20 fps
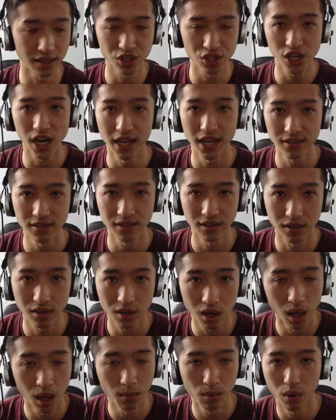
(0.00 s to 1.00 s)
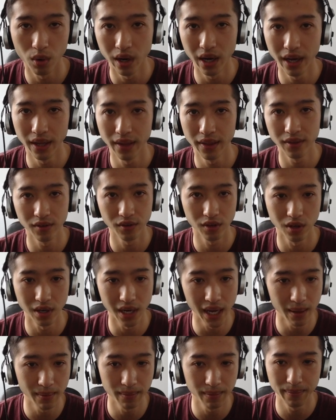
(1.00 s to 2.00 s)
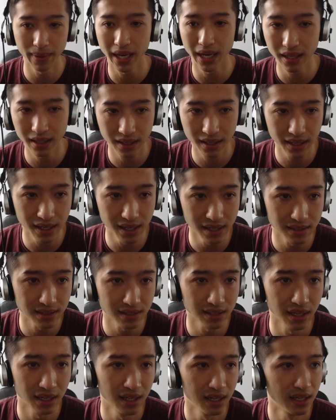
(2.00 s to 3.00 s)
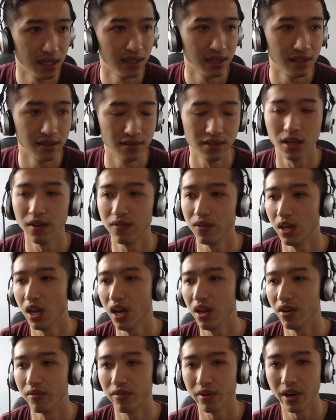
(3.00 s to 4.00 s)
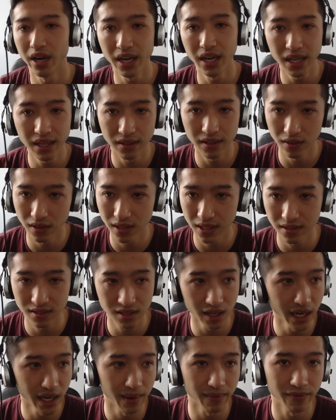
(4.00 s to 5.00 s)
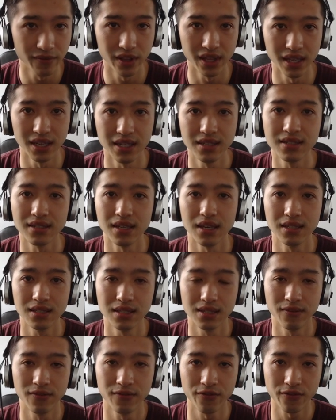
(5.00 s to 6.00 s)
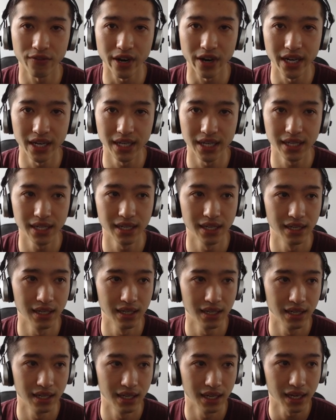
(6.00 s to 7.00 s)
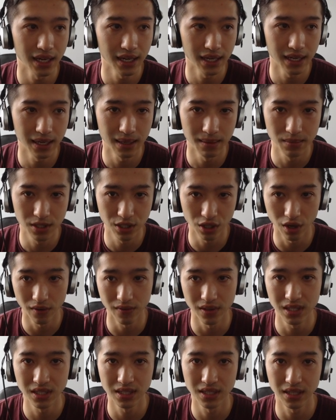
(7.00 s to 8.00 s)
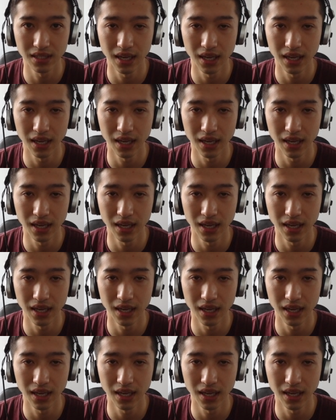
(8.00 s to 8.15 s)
charts on Commonwealth or your NAB bank accounts. So if you don't already, you can sign up for this. It's a free service.